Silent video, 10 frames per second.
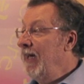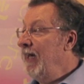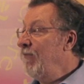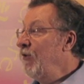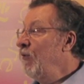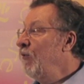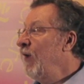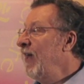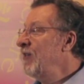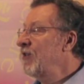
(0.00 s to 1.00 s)
If you
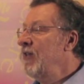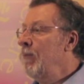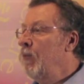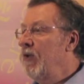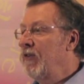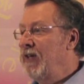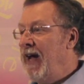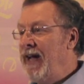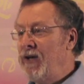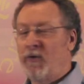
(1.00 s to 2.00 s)
raise them with
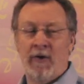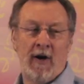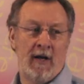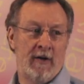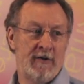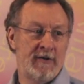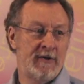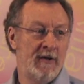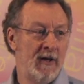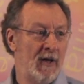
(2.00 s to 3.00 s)
night
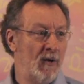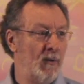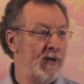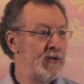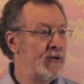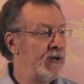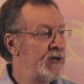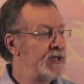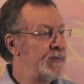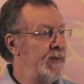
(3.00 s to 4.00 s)
crawlers, which are
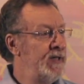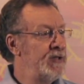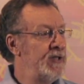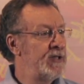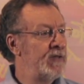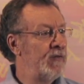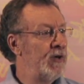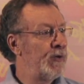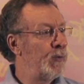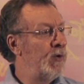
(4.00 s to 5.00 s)
a species of
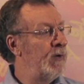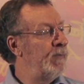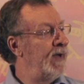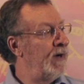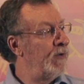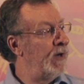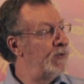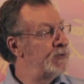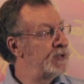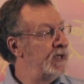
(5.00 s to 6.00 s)
earthworm that
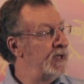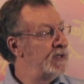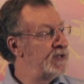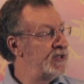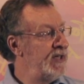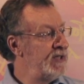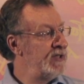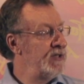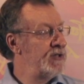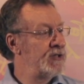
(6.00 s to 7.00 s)
grows 6
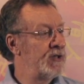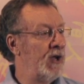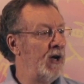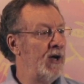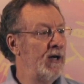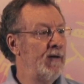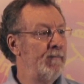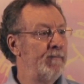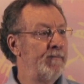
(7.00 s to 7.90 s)
inches long,